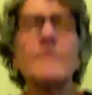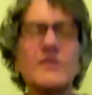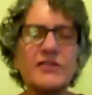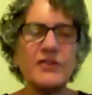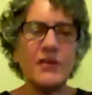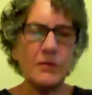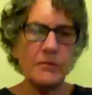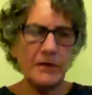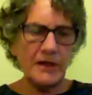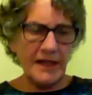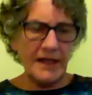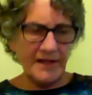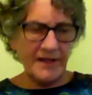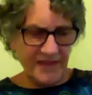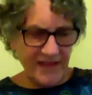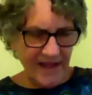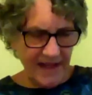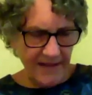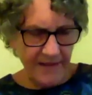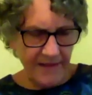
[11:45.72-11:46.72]
so
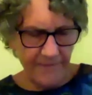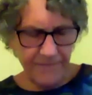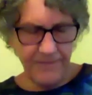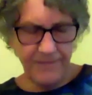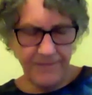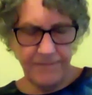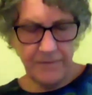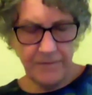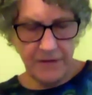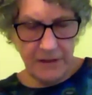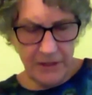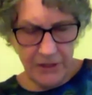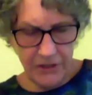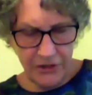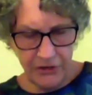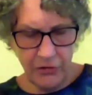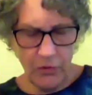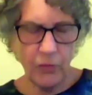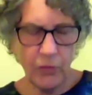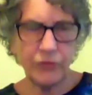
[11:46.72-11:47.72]
let's say
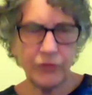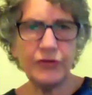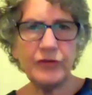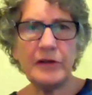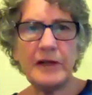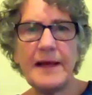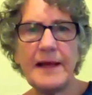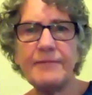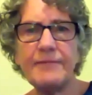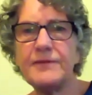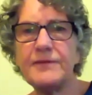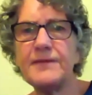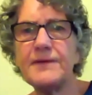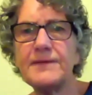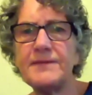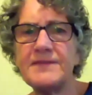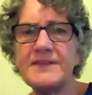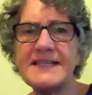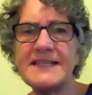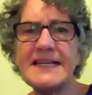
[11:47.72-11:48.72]
you hold your left
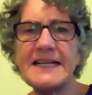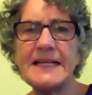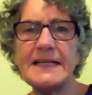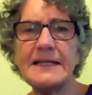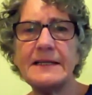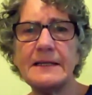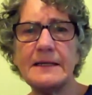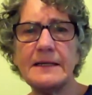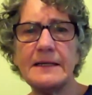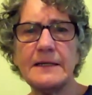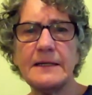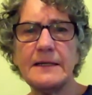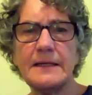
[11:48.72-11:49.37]
15,